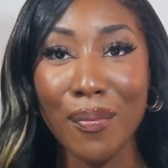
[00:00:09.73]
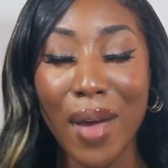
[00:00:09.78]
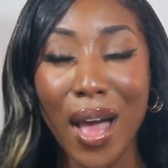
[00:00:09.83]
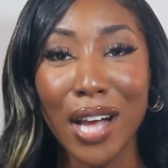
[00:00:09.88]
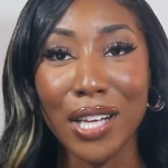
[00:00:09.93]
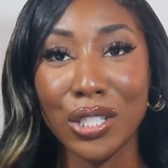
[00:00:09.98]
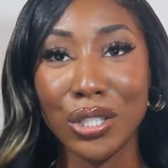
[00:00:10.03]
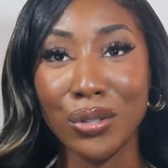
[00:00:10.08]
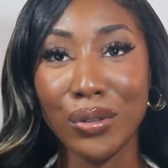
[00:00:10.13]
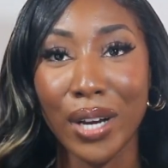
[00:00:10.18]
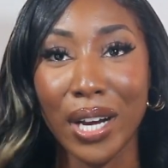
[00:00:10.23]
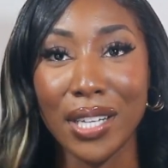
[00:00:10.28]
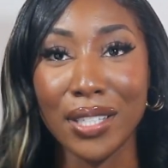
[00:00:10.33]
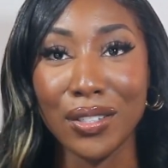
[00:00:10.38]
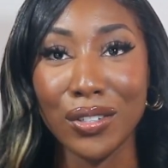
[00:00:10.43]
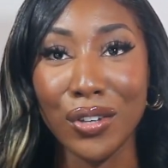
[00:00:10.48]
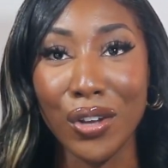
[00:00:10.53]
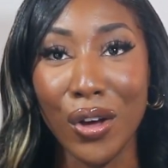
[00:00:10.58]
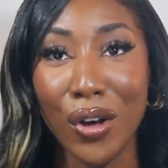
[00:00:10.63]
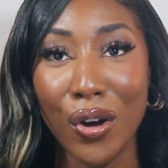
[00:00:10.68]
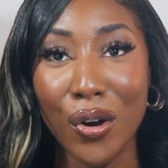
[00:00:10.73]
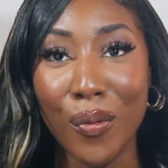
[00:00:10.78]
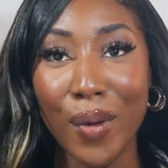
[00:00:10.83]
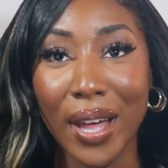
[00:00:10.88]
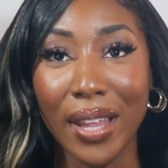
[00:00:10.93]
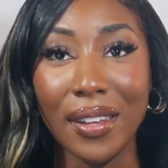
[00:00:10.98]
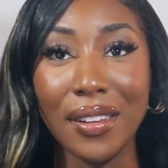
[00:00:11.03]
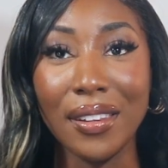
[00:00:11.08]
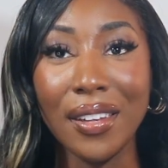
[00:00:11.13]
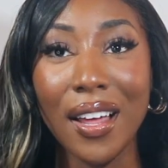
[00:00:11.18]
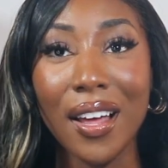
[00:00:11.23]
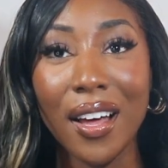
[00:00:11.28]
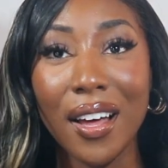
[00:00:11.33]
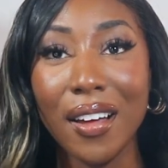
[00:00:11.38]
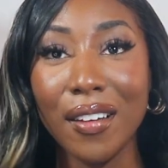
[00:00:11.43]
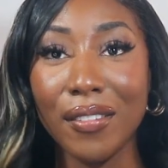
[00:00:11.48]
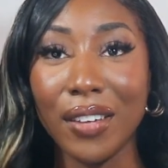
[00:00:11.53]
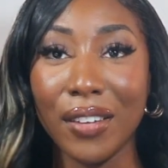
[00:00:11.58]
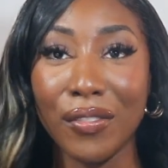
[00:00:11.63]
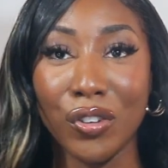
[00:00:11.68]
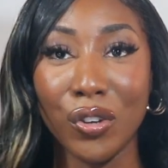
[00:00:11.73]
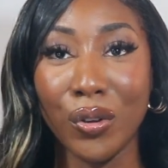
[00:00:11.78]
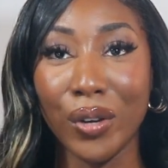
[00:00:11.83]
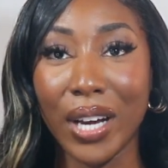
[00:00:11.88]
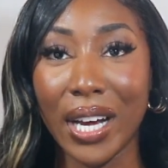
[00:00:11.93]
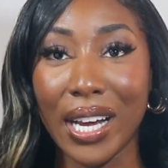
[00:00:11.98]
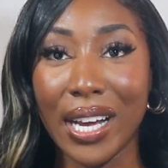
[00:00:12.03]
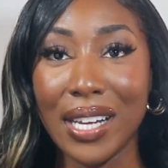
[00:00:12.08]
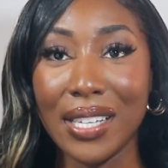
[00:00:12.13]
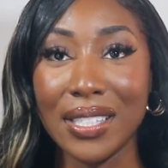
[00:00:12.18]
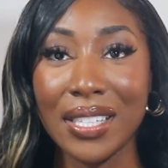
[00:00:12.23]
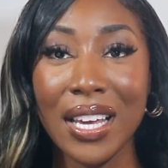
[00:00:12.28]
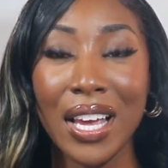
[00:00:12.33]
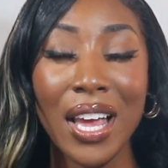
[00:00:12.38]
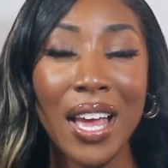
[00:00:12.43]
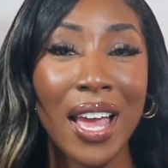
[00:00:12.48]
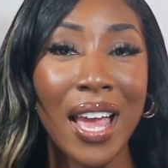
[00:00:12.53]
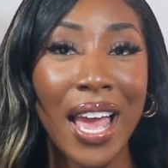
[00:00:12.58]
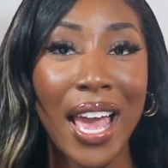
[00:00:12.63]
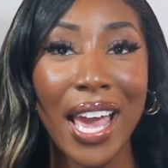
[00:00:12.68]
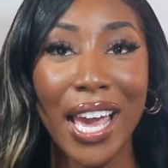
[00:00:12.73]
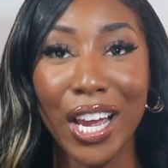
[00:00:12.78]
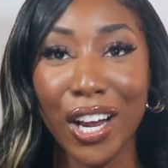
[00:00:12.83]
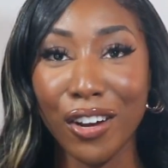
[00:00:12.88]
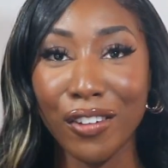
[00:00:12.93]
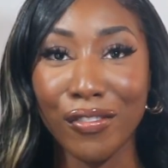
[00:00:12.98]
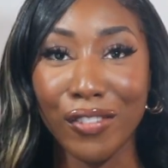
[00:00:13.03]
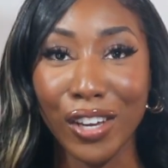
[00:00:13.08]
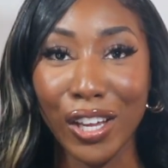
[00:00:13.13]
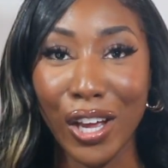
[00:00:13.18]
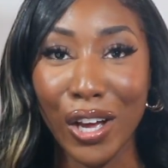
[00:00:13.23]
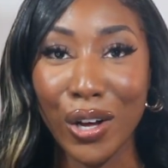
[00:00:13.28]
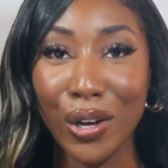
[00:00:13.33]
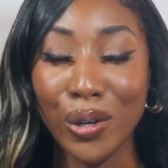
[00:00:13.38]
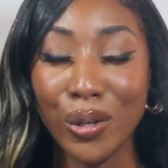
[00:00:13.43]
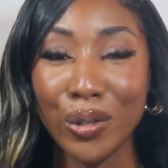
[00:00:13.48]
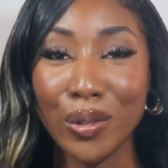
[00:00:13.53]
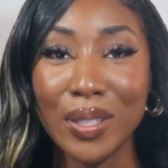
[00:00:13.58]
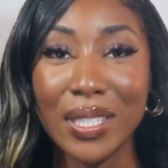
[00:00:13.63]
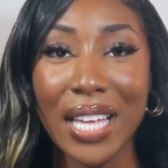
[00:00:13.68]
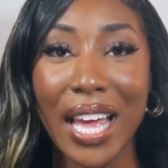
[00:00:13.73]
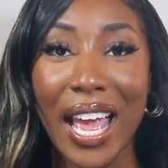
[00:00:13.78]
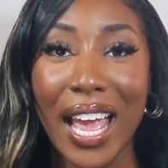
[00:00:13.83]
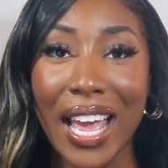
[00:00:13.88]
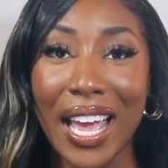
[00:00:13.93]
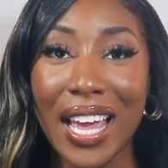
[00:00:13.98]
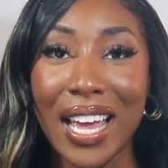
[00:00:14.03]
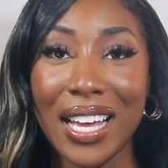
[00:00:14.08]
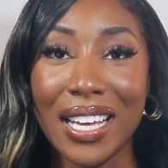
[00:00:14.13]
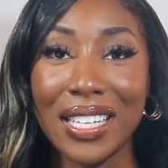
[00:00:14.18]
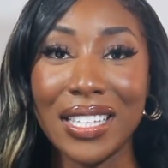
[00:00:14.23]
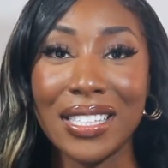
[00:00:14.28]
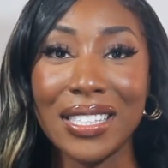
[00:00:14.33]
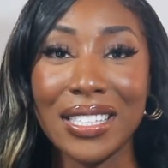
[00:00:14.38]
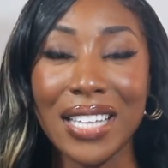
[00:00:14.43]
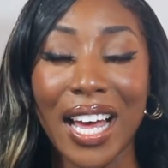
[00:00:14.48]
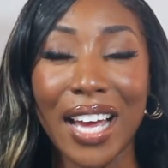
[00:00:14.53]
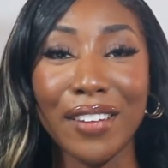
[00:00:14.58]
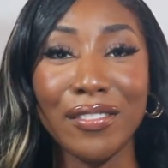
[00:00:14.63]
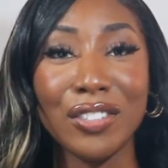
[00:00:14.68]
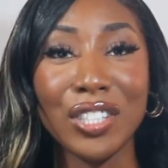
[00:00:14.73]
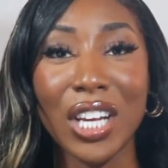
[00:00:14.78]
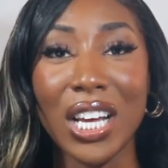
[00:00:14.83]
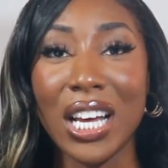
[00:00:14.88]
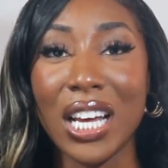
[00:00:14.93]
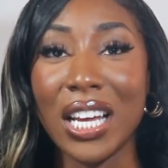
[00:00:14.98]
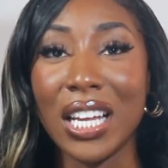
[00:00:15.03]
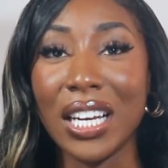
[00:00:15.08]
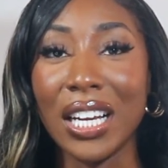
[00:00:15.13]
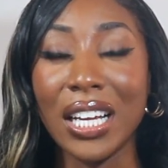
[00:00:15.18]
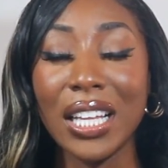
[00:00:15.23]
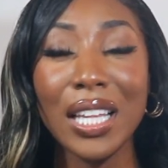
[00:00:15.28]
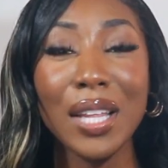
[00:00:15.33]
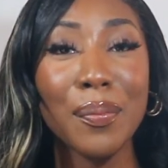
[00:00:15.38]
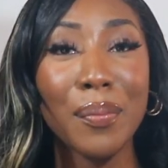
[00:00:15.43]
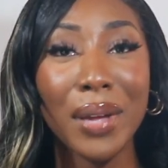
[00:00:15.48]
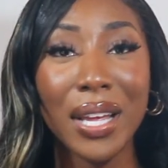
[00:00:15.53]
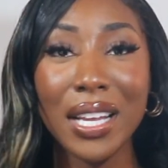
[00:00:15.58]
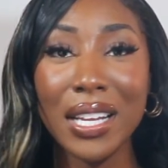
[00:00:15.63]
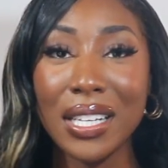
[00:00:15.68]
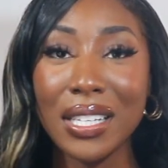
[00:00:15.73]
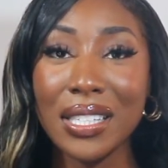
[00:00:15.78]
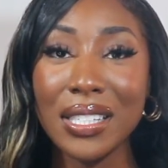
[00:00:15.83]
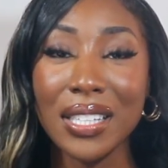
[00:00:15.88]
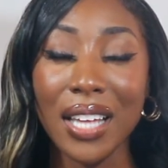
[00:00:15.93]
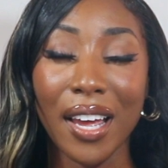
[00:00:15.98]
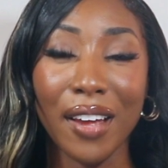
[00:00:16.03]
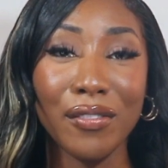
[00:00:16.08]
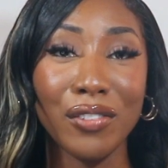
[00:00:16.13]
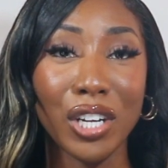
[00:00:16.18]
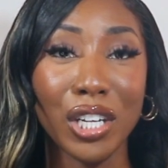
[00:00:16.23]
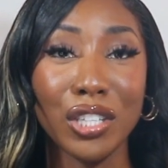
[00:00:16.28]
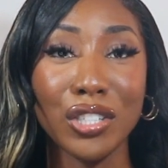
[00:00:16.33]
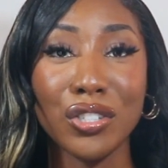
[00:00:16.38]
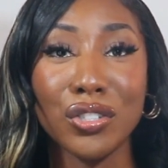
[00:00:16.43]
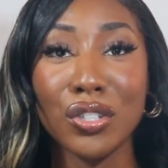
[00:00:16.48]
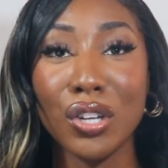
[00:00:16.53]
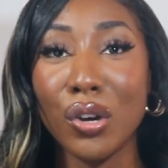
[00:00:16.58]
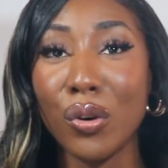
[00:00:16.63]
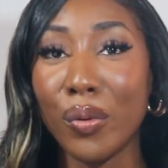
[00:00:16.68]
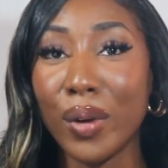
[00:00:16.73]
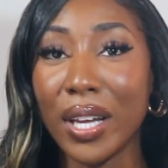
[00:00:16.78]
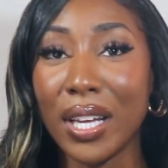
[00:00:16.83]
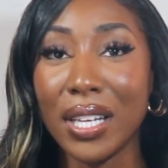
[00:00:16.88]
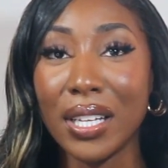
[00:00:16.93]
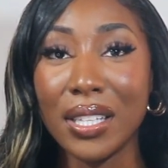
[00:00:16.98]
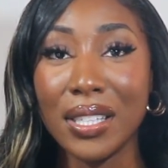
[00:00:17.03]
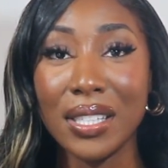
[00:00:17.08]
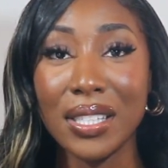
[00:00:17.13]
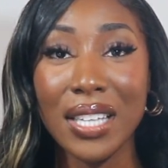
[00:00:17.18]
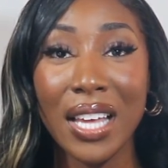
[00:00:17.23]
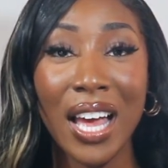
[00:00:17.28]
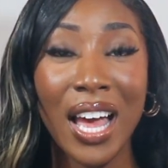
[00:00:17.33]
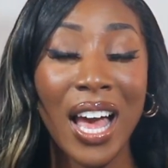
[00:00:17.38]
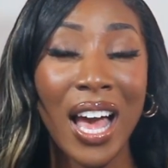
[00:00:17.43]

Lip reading: As you guys know, I love giving you guys hair videos, and I've done clip-ins, I've done sew-ins,